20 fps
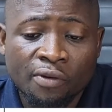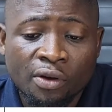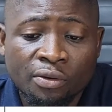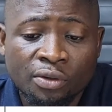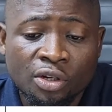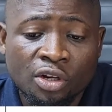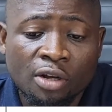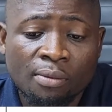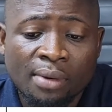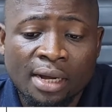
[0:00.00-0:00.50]
We'll
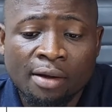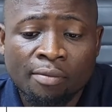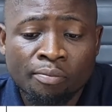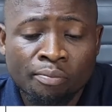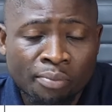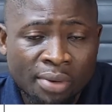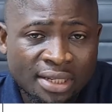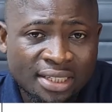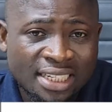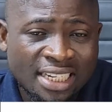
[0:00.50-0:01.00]
talk about
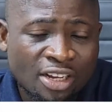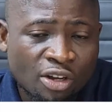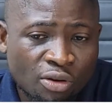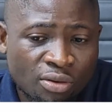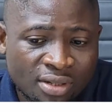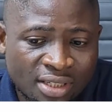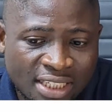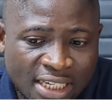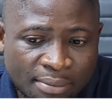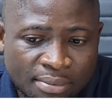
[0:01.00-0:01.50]
basic
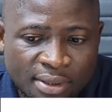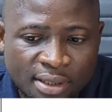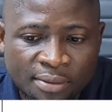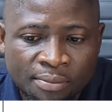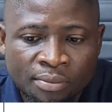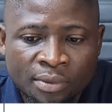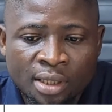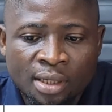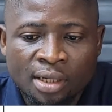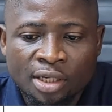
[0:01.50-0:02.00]
concepts,
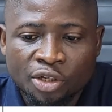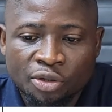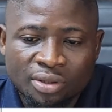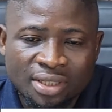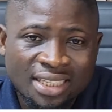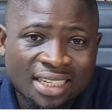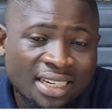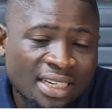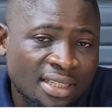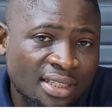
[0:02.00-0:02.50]

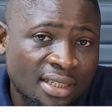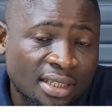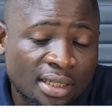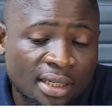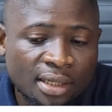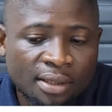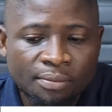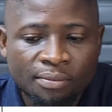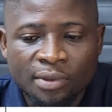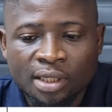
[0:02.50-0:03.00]

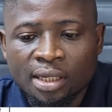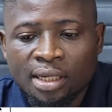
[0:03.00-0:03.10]
utility,